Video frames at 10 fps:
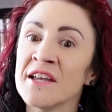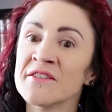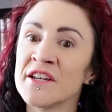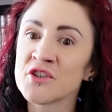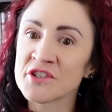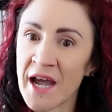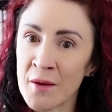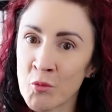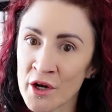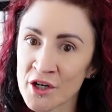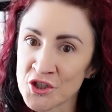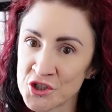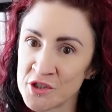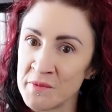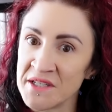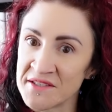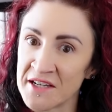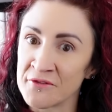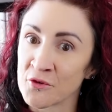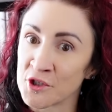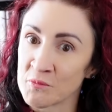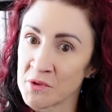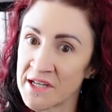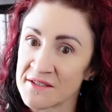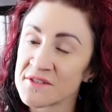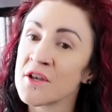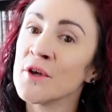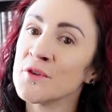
then your tap water should be safe for your plants.